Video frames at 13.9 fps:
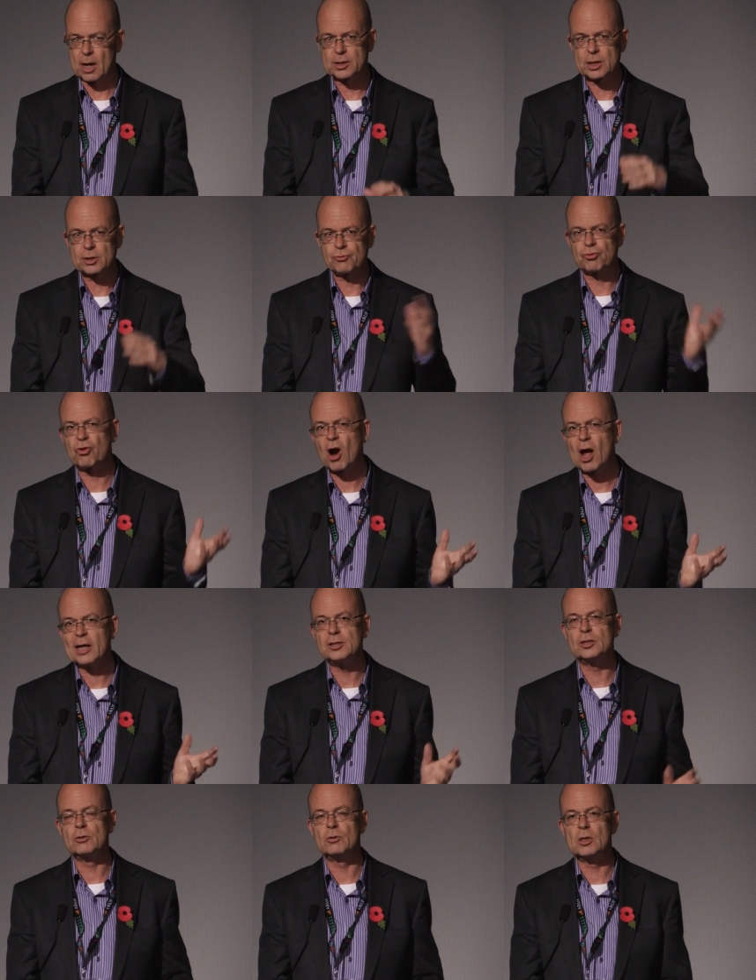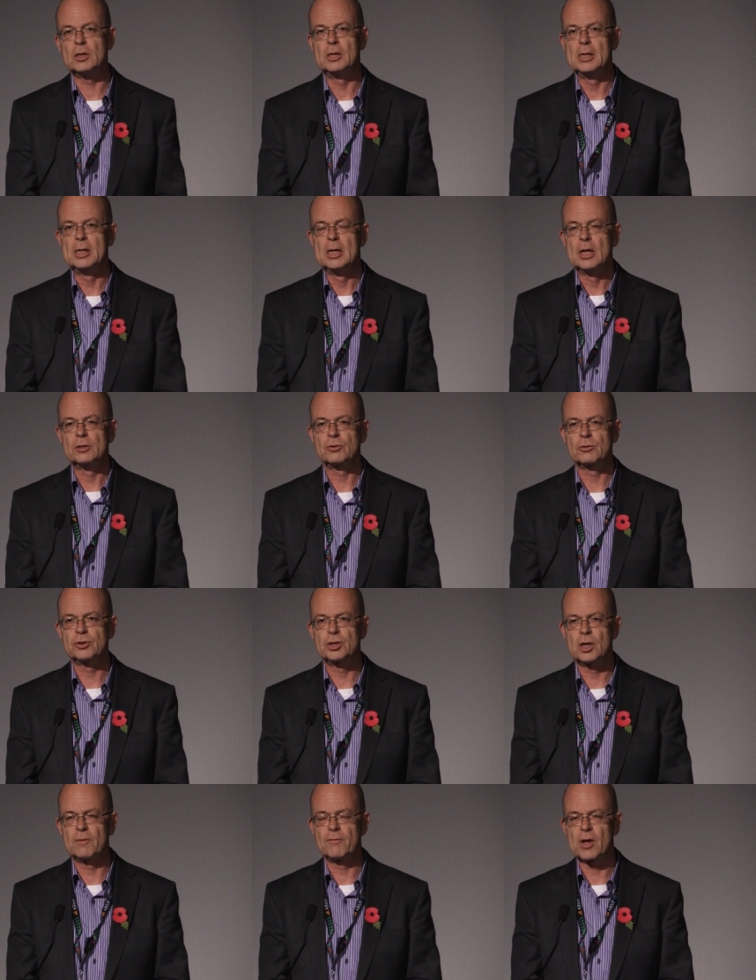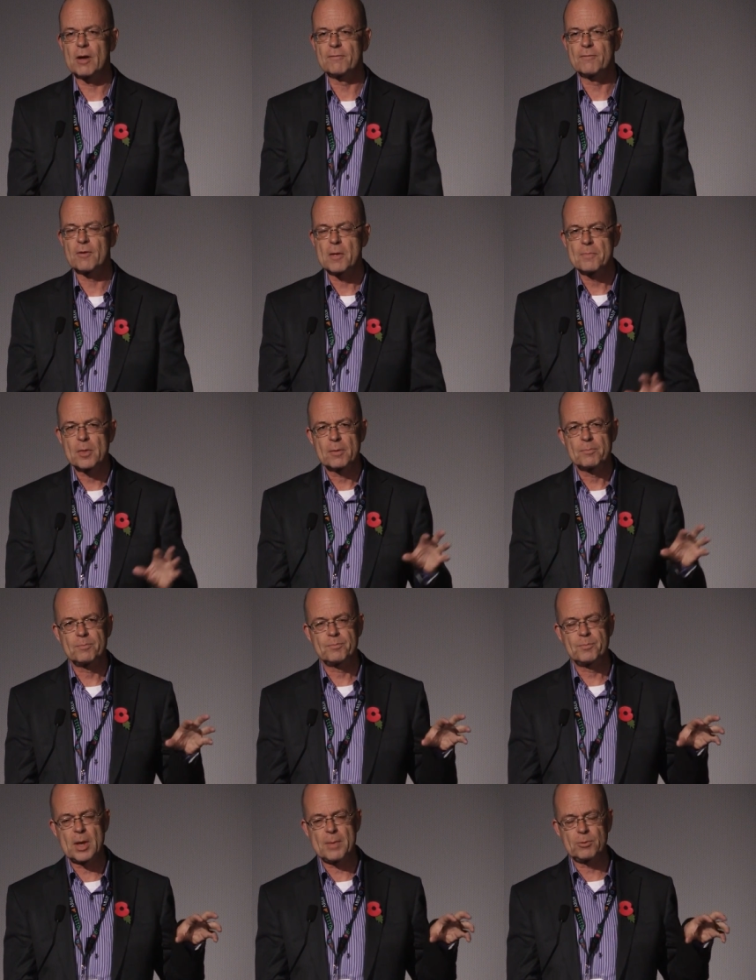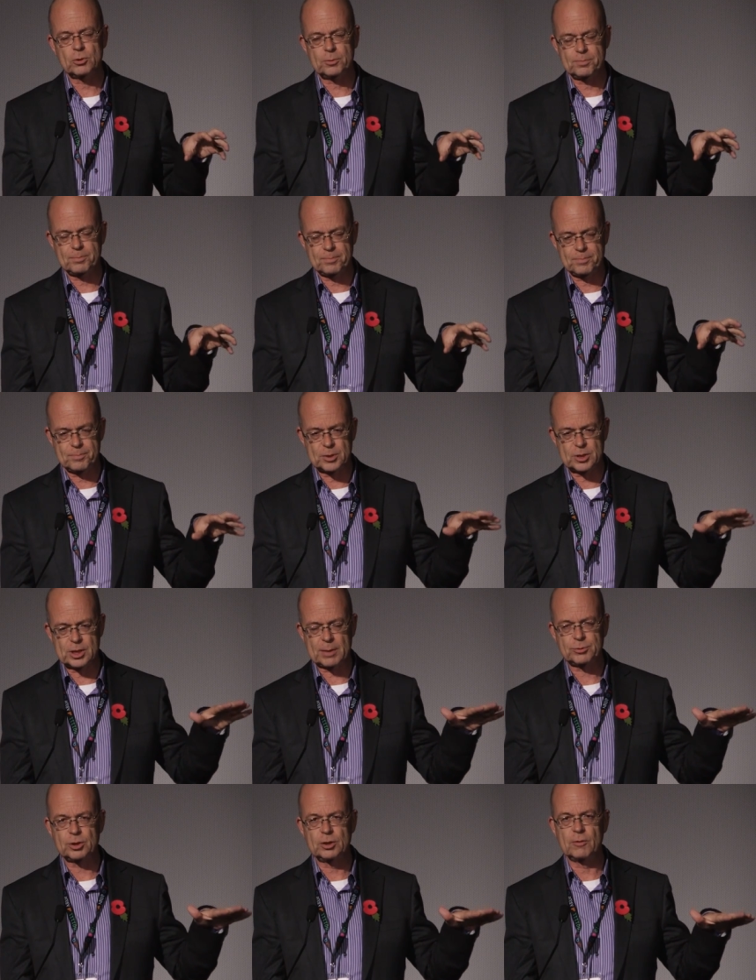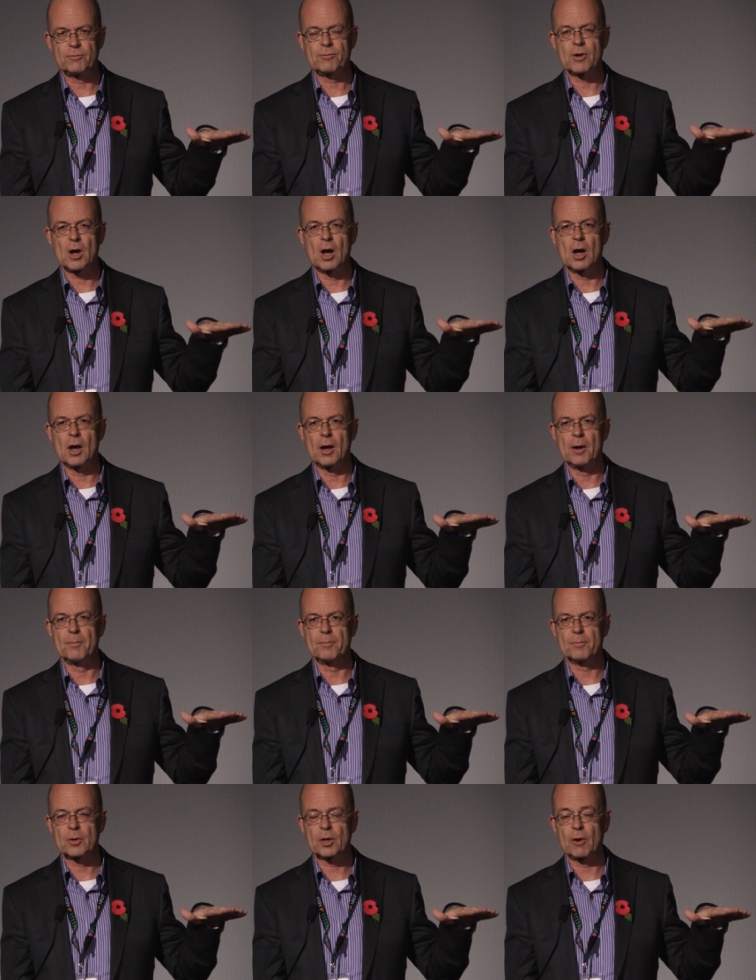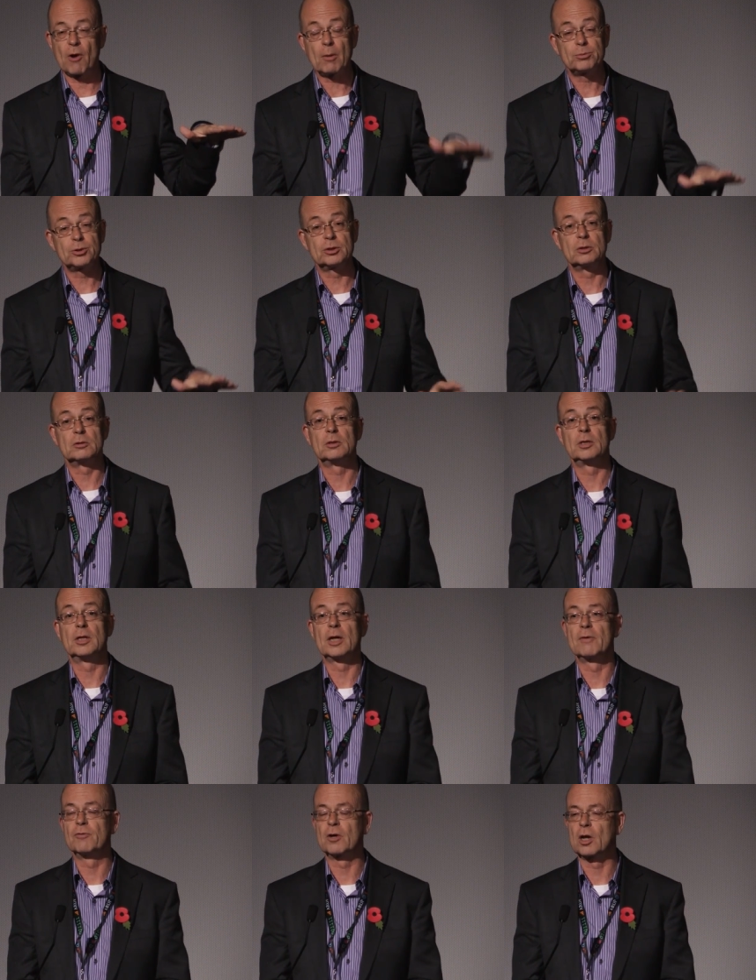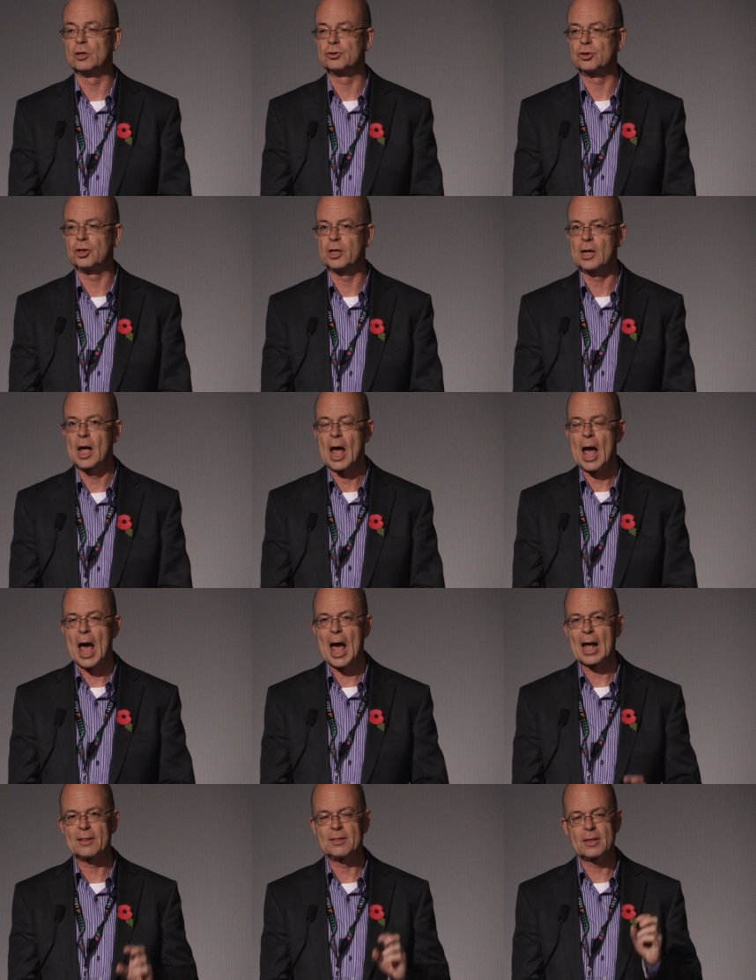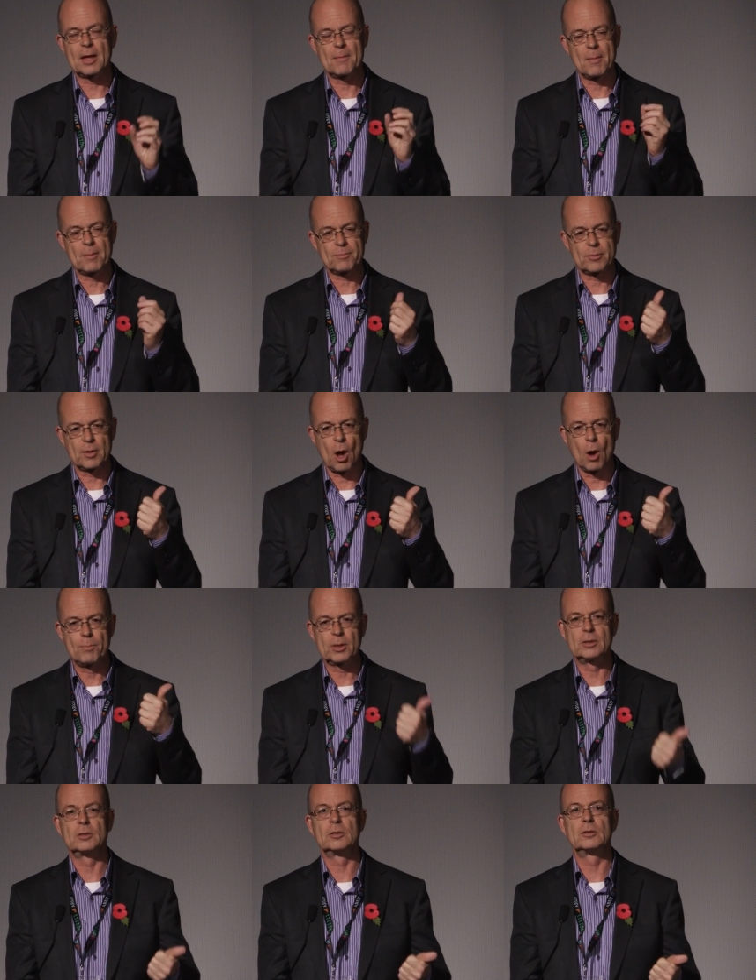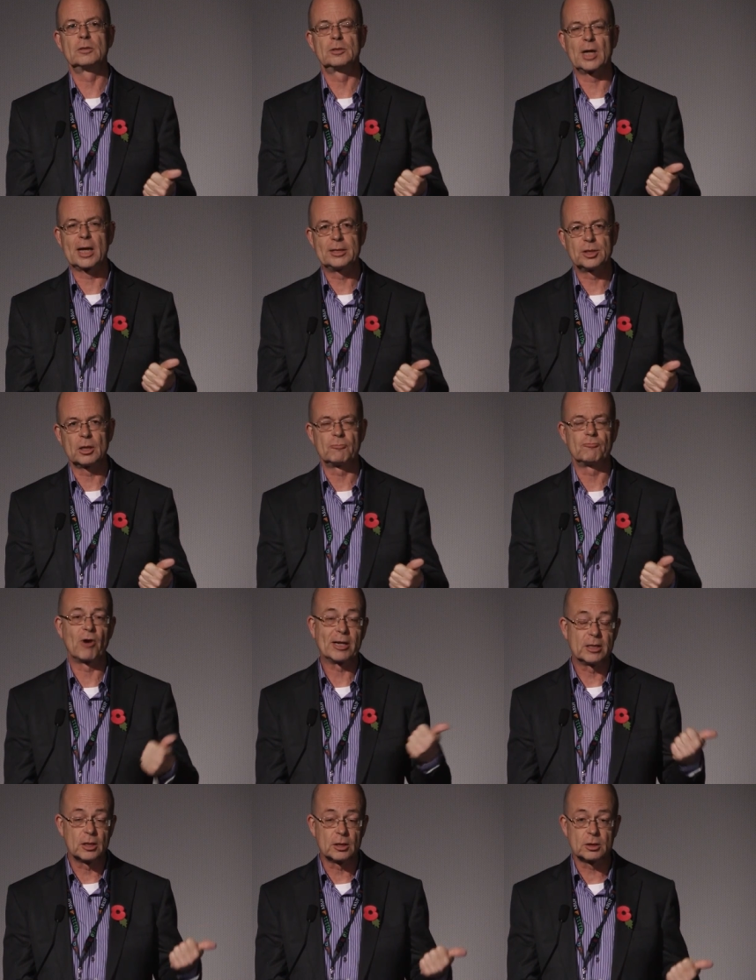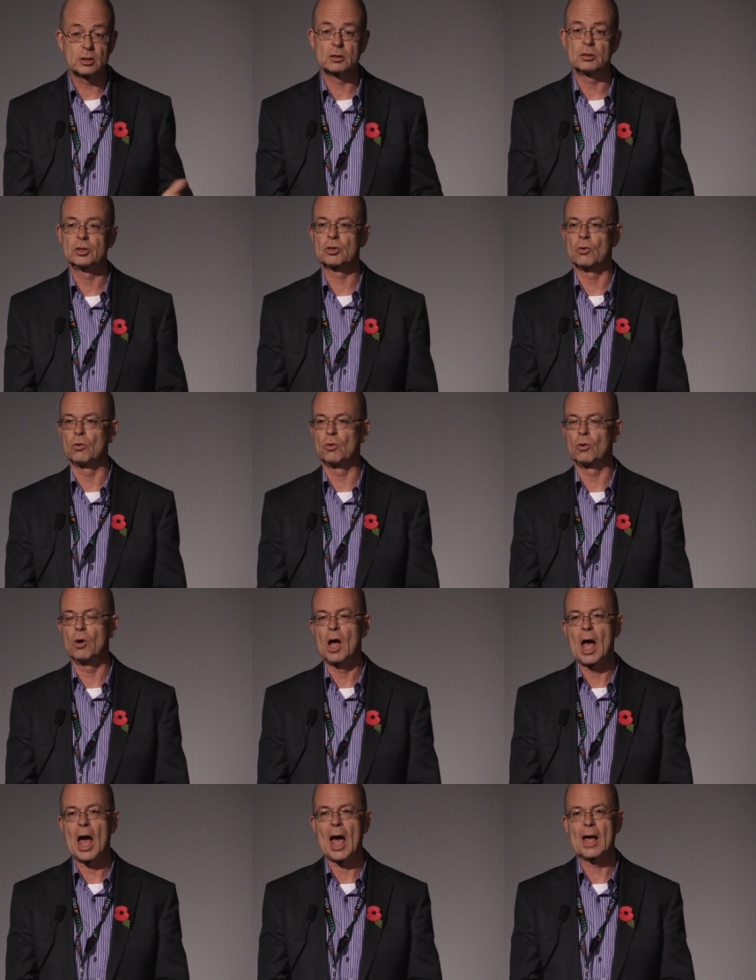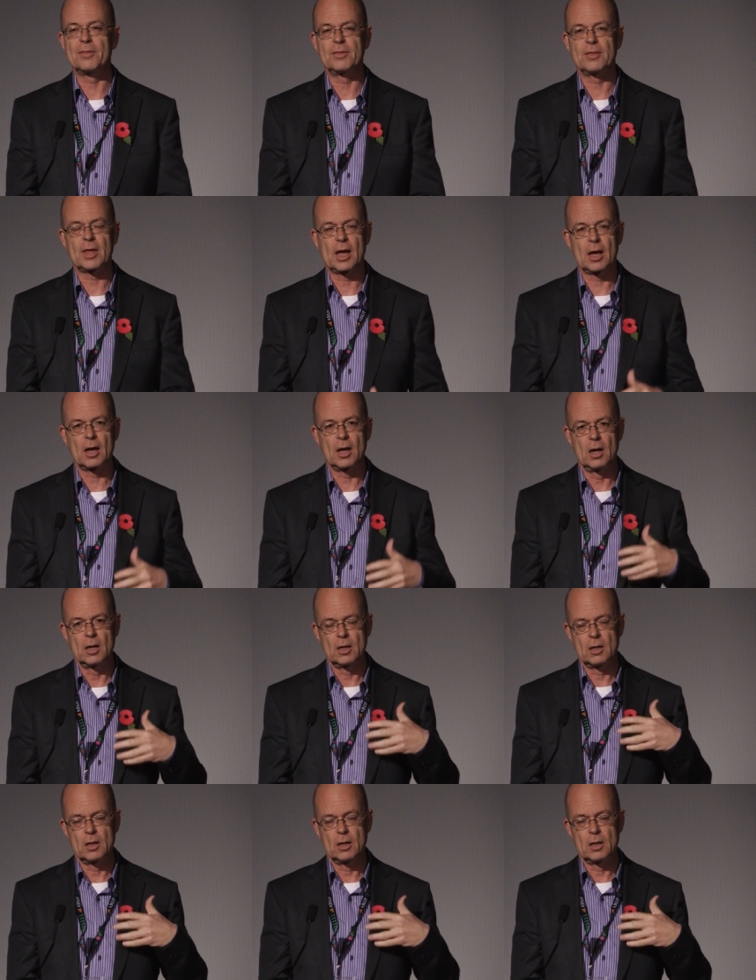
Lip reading: I did try to do a sort of survey of people's perception of corruption in a given country and their open data readiness score and their